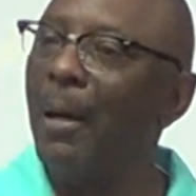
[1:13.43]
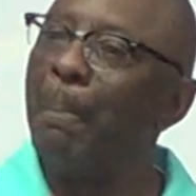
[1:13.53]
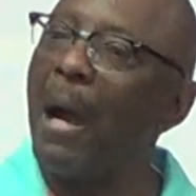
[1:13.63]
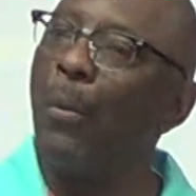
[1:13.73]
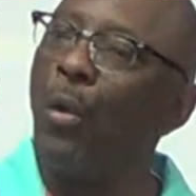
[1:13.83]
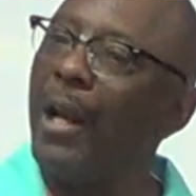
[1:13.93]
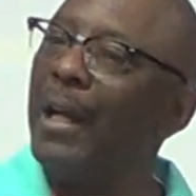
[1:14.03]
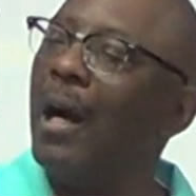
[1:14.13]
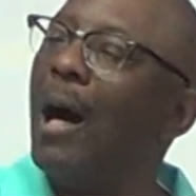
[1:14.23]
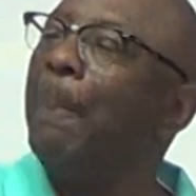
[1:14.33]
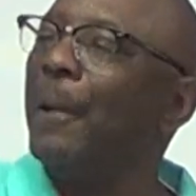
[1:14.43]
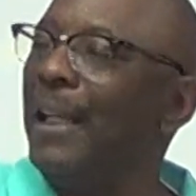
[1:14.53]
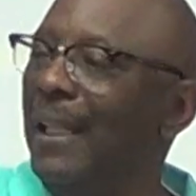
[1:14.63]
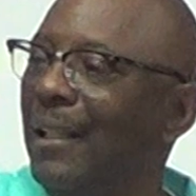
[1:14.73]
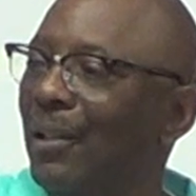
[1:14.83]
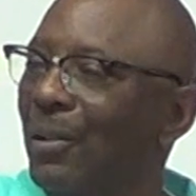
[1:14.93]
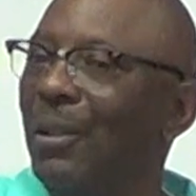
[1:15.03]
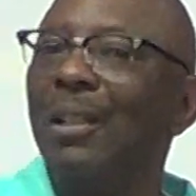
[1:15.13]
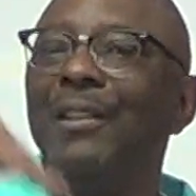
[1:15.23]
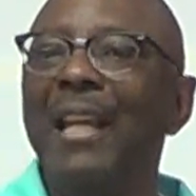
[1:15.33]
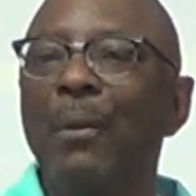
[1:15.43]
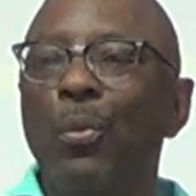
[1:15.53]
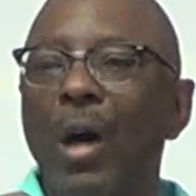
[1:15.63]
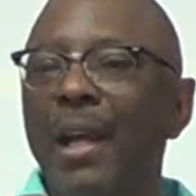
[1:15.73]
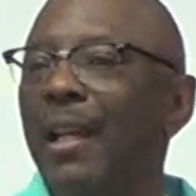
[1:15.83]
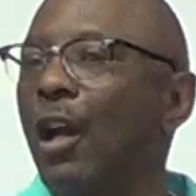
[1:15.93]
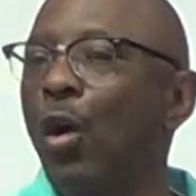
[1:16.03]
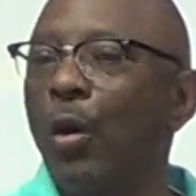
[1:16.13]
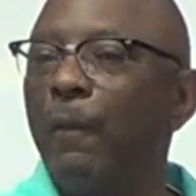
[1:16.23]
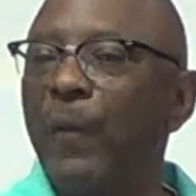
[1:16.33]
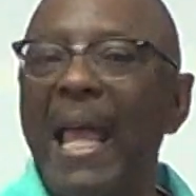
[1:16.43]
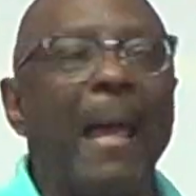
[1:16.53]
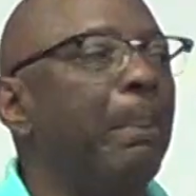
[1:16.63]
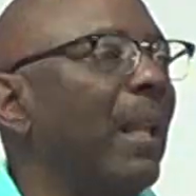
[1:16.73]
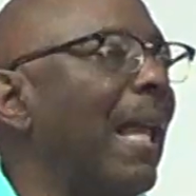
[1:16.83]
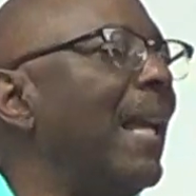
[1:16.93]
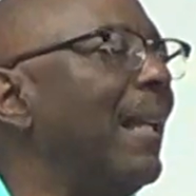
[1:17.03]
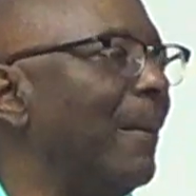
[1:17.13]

by running up a hill than running on a flat plane.